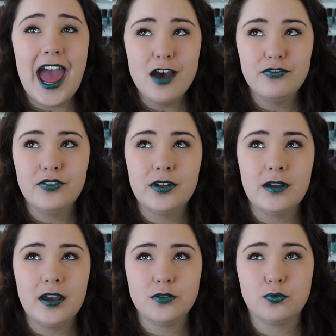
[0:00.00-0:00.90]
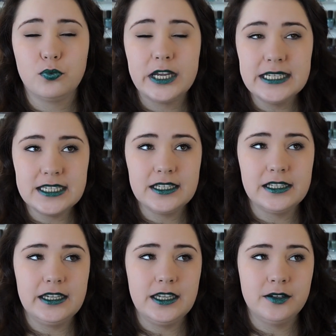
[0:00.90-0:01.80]
I have
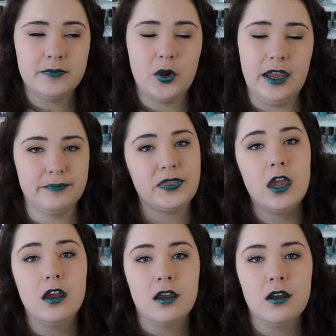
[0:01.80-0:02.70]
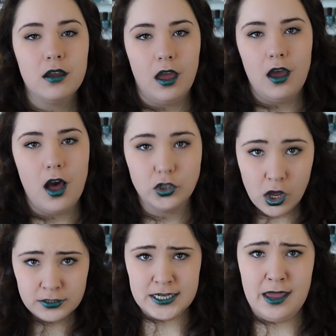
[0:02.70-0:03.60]
recently, okay, a
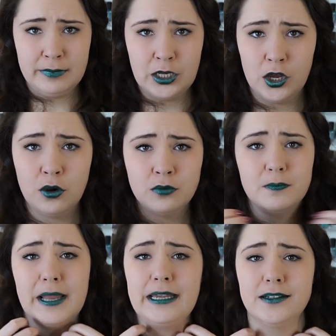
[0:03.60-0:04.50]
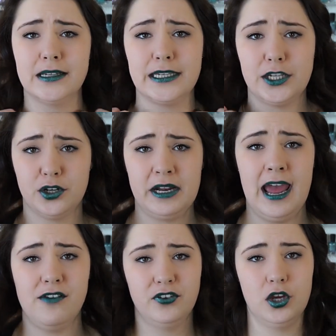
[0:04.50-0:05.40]
long time ago, like a year and a
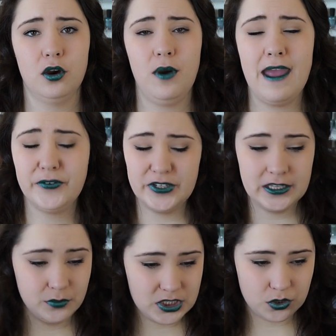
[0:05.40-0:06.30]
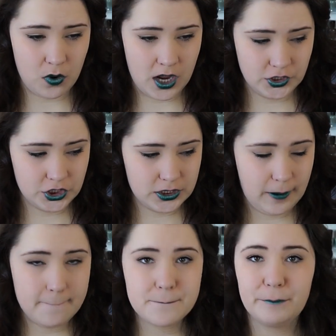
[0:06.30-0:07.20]
half ago, everything was
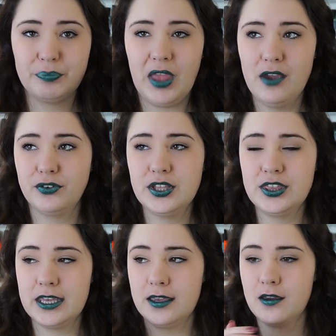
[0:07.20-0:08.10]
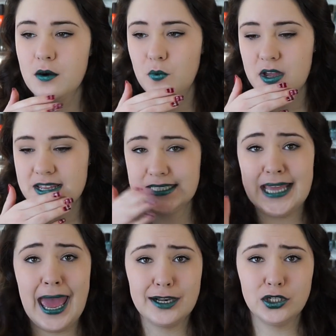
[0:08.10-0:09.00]
swatched, everything was
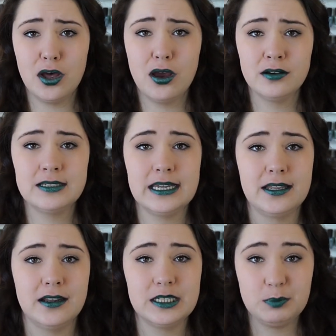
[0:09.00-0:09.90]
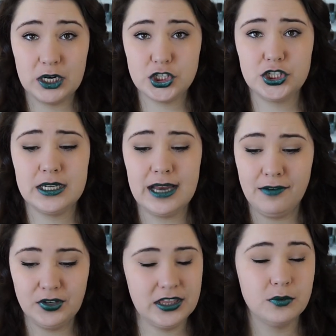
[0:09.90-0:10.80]
cataloged in a spreadsheet,
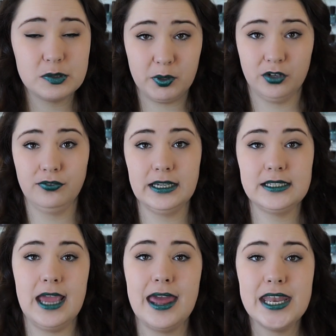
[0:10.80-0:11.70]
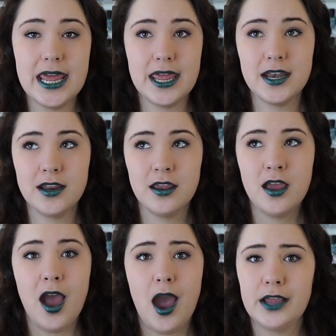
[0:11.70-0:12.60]
everything was perfect. And then
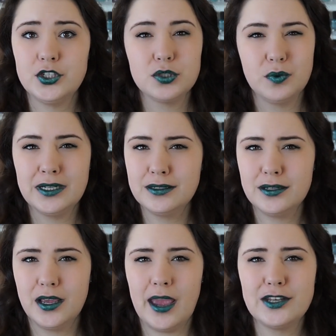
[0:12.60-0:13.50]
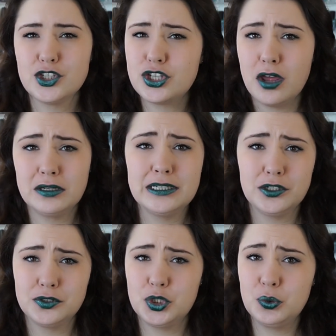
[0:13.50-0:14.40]
I just went, I just got a
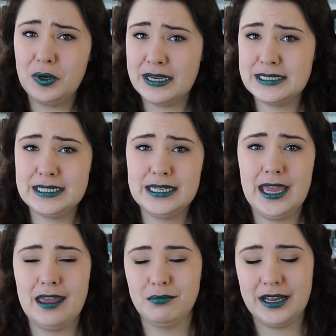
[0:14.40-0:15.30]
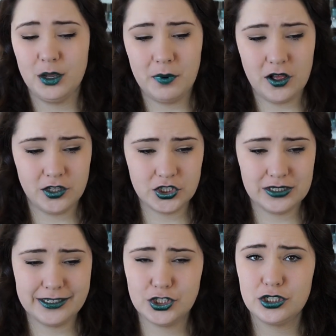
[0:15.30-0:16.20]
little too crazy and my nail polish
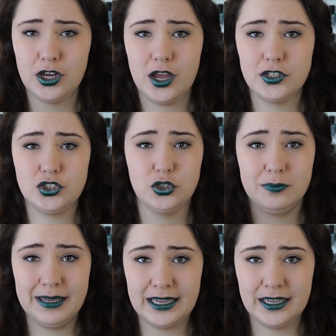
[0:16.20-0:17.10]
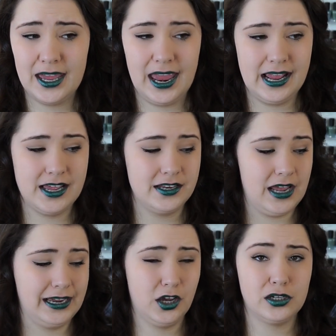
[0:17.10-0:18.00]
collection got too big and
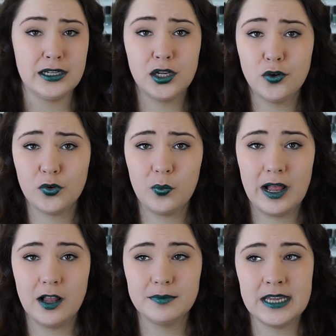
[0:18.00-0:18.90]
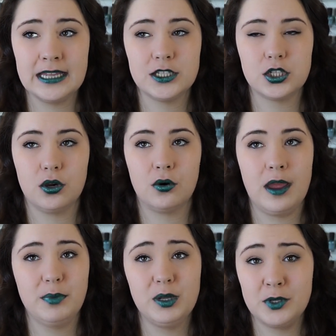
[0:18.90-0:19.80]
I got a little overwhelmed and so
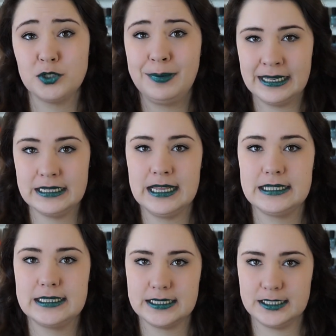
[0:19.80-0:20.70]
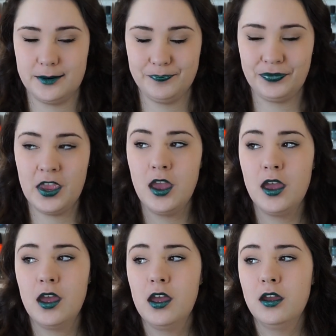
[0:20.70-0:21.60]
I pretty much abandoned that system,
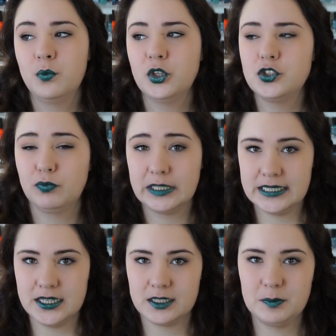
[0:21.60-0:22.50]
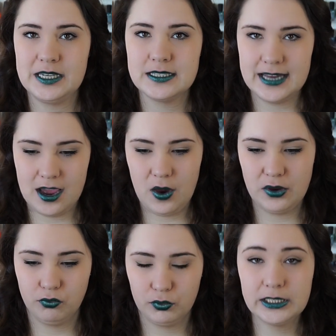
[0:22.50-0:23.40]
which really sucks because now
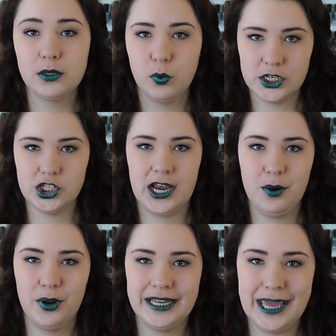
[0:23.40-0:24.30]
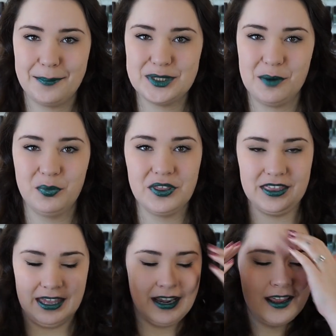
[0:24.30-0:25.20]
I really wish that I would have kept up
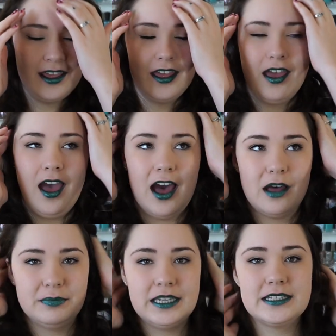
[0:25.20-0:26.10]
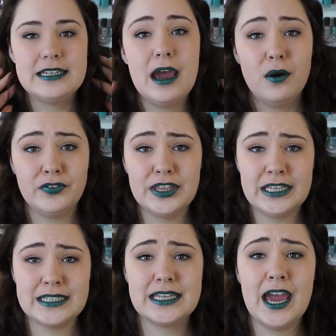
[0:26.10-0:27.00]
with it um, because now
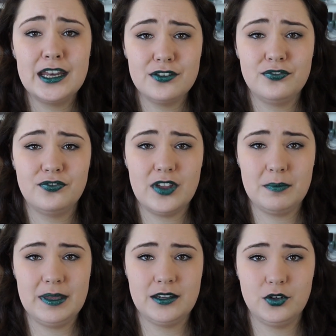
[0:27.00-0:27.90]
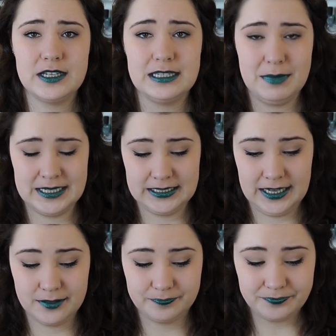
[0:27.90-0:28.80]
everything is kind of a big crazy mess
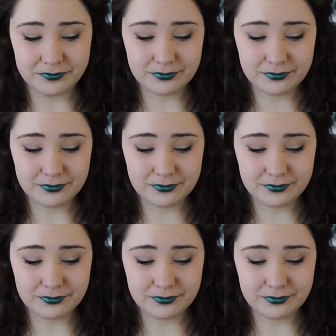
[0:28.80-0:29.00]
again.